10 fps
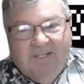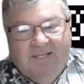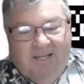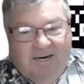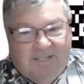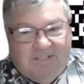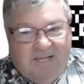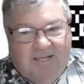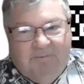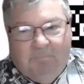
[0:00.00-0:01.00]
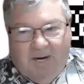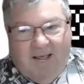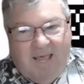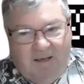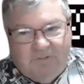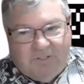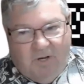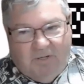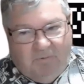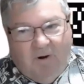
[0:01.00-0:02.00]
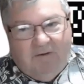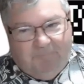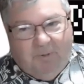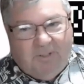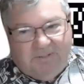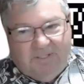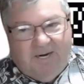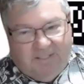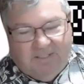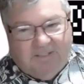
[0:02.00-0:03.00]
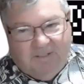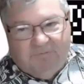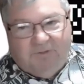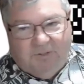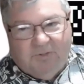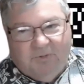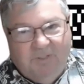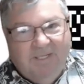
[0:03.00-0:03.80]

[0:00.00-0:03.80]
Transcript: And I said, but I have his autographed book that I could give to you.